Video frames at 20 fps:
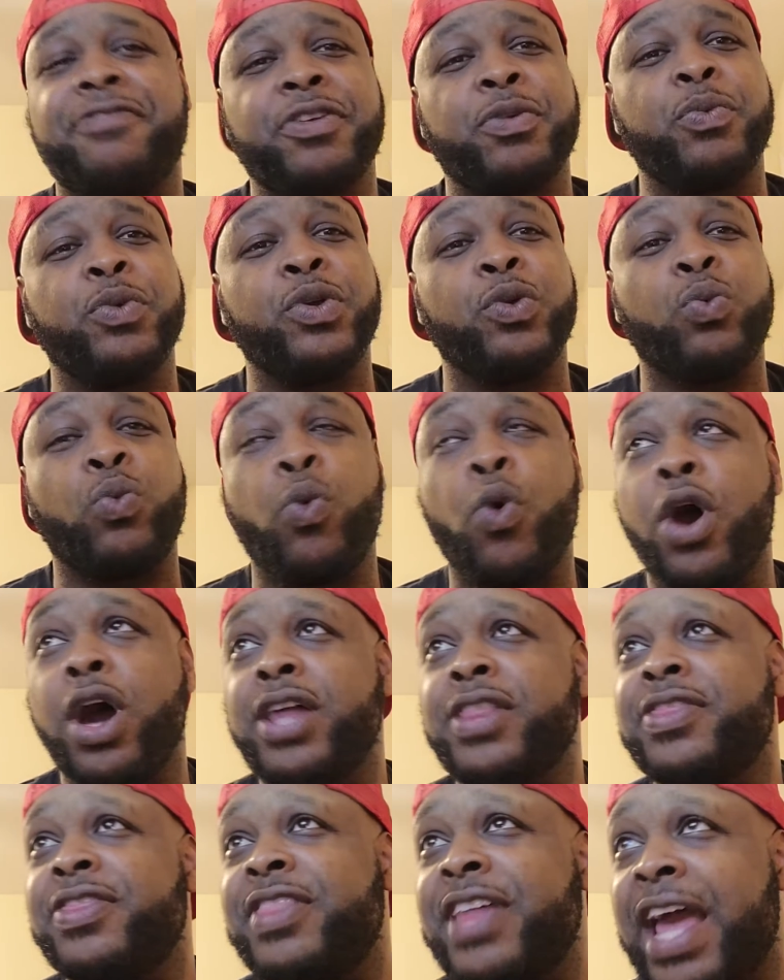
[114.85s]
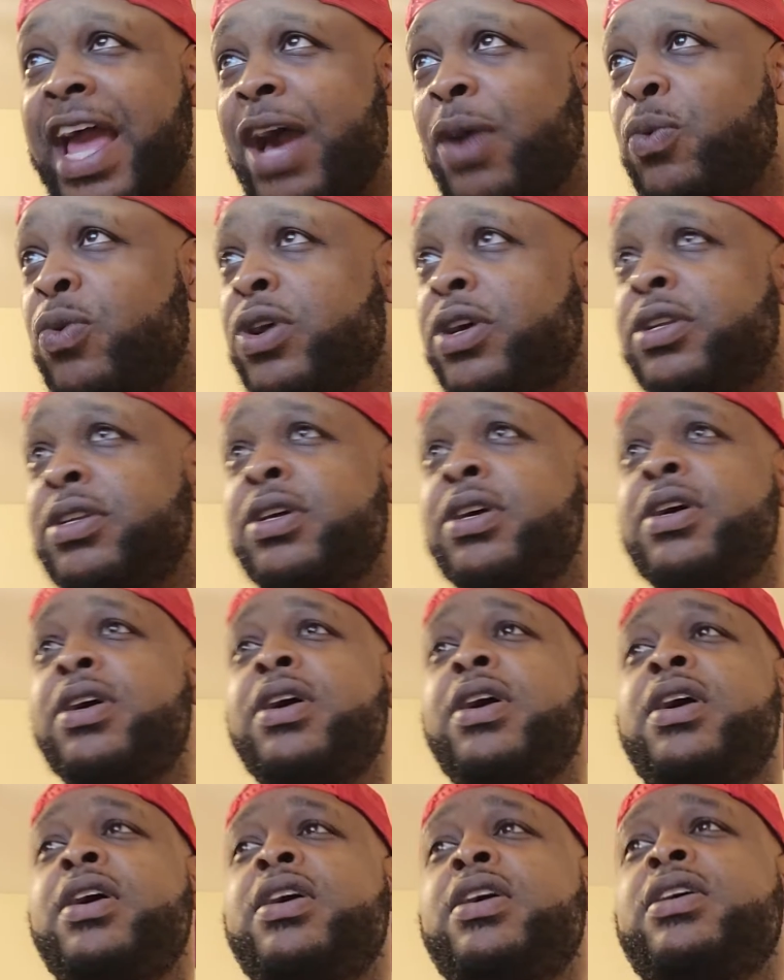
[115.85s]
And we won that one.
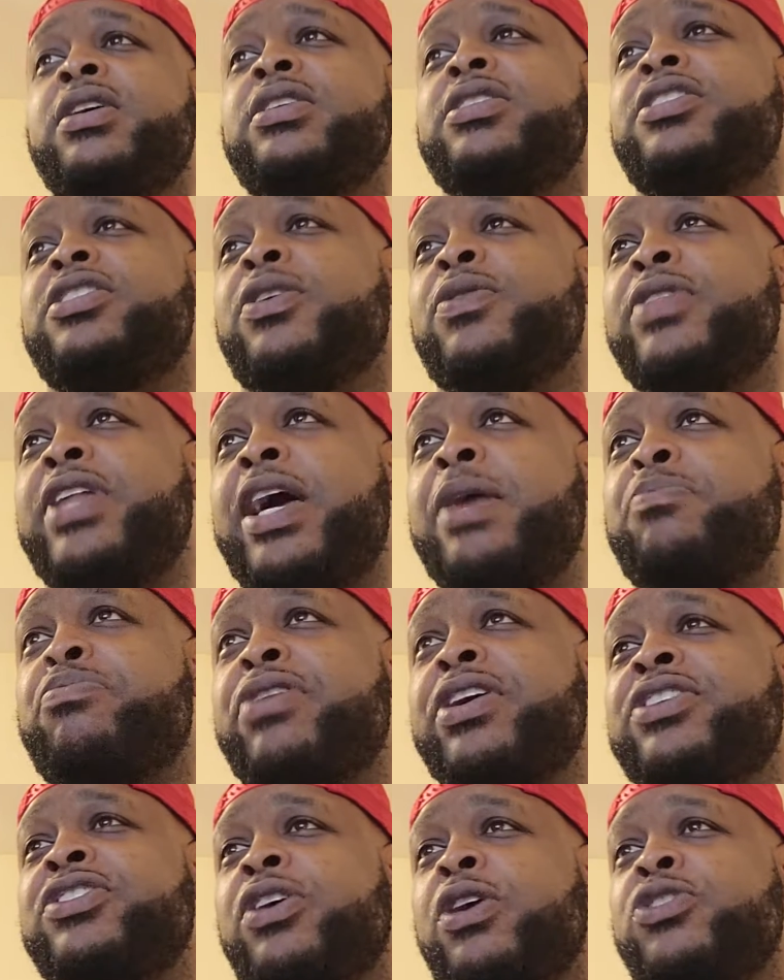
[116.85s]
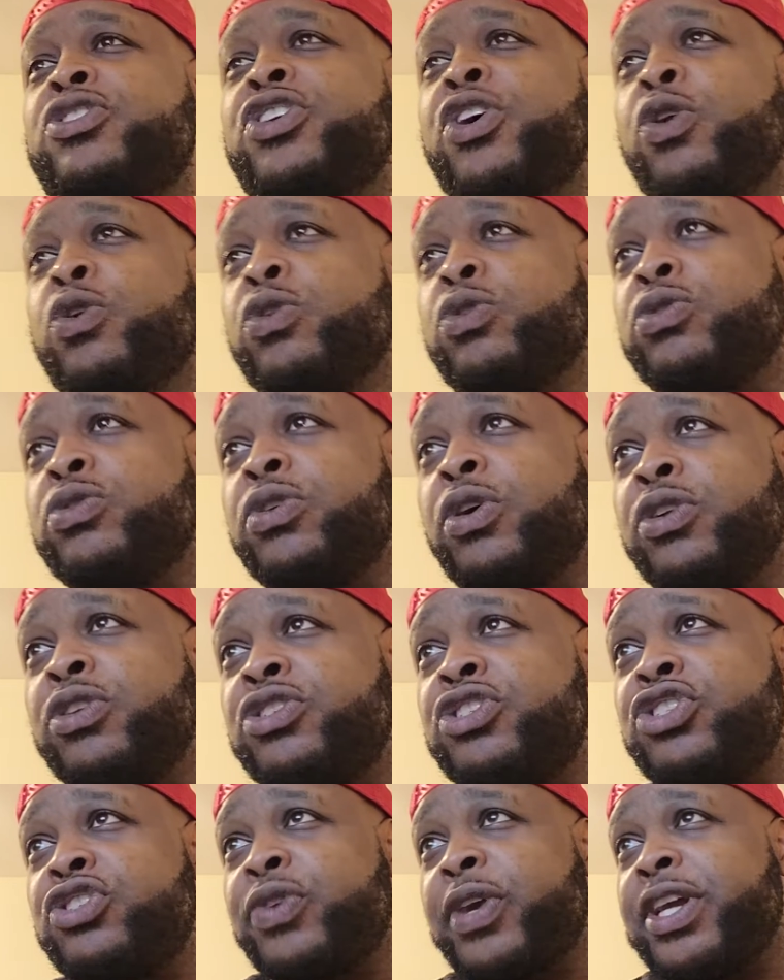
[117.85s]
So that brings our total on
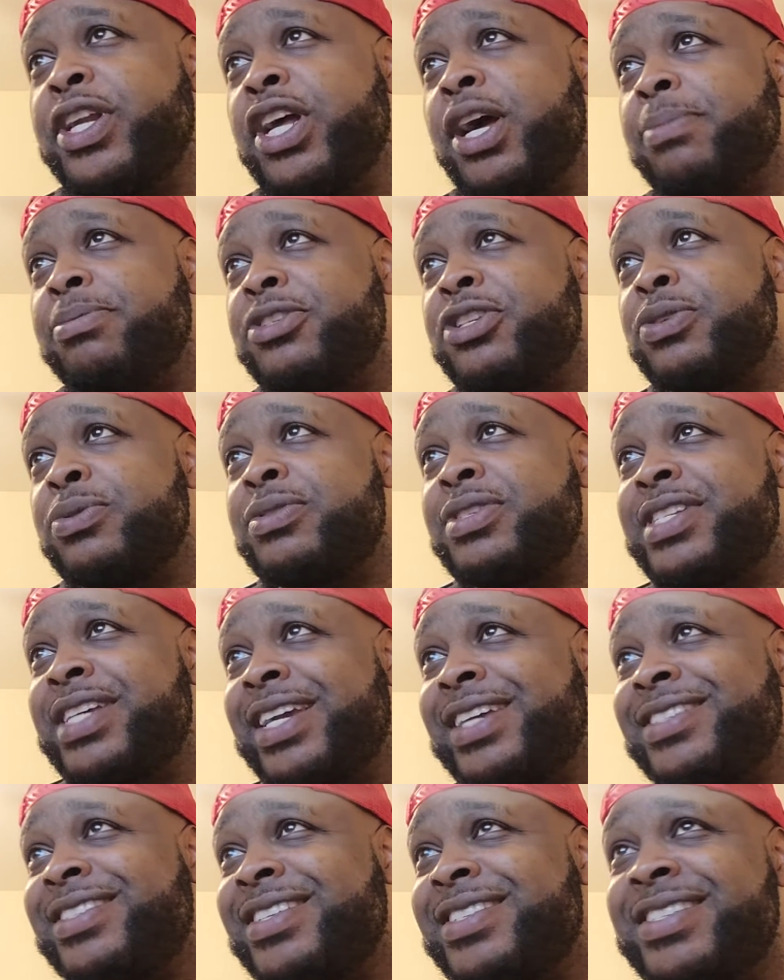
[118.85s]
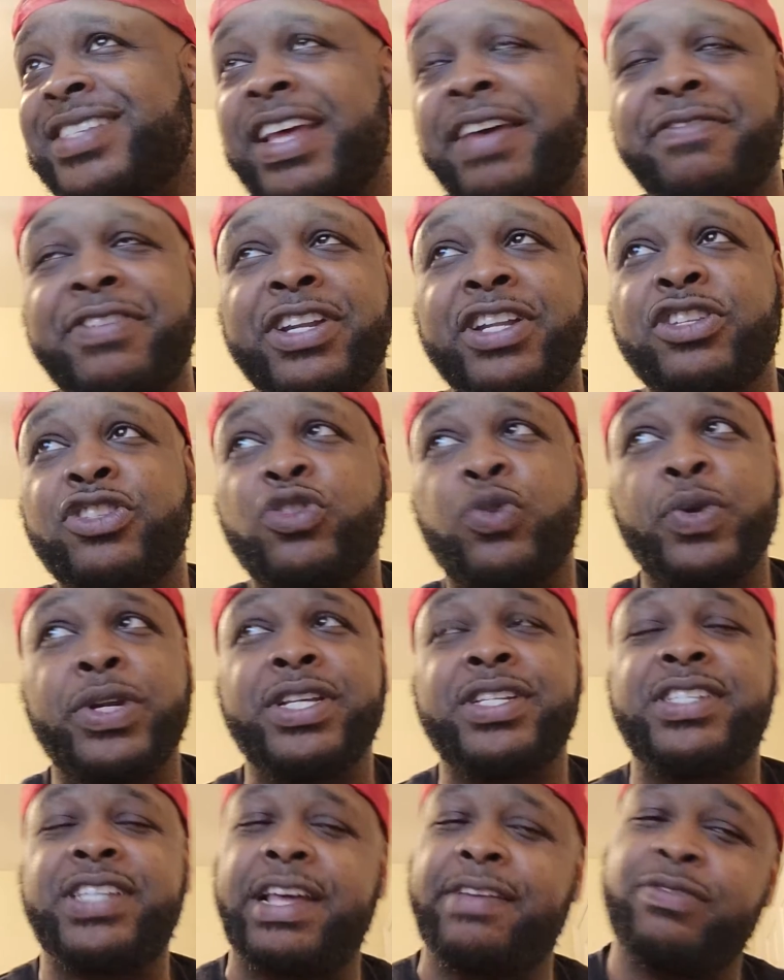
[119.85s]
the straight up to
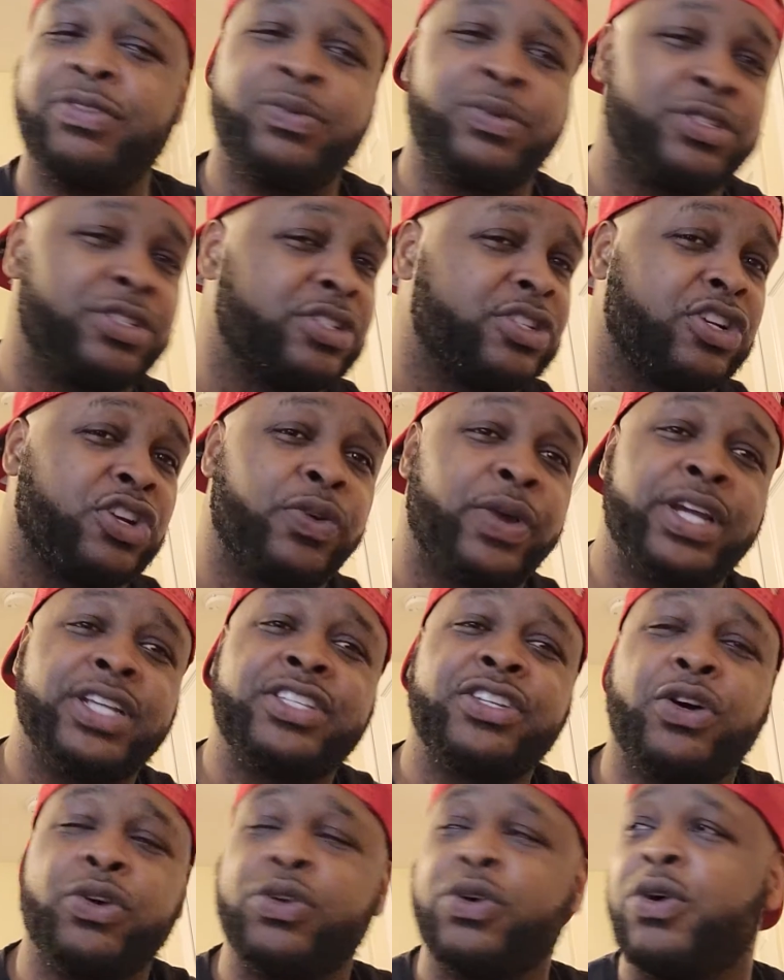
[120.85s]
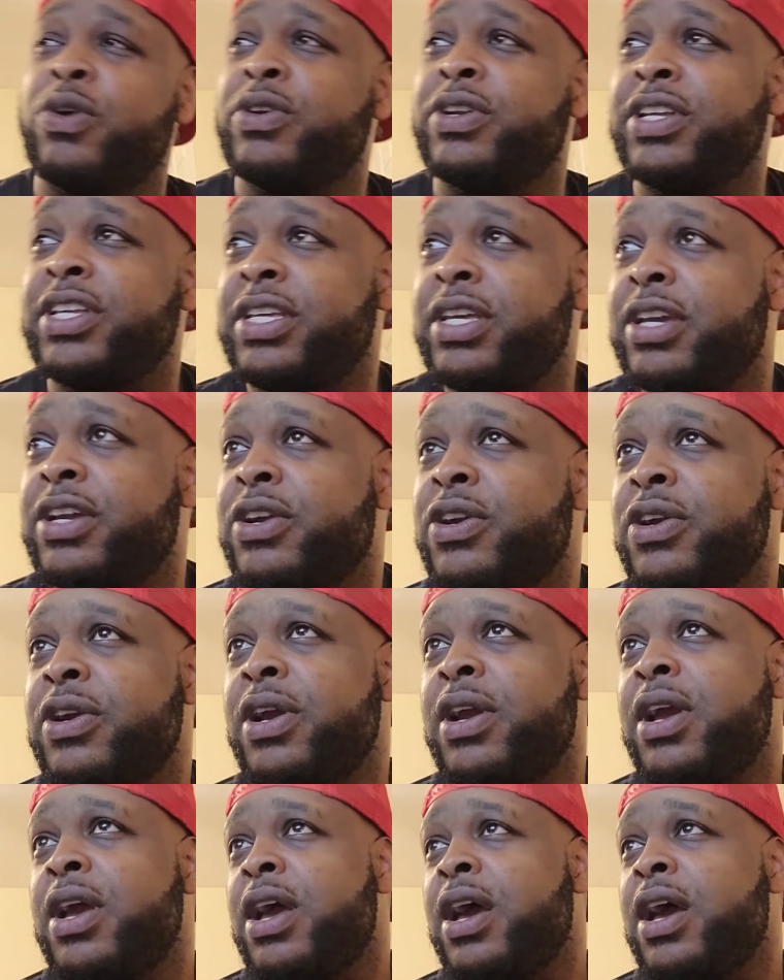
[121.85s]
67-27, which is a great total on the year.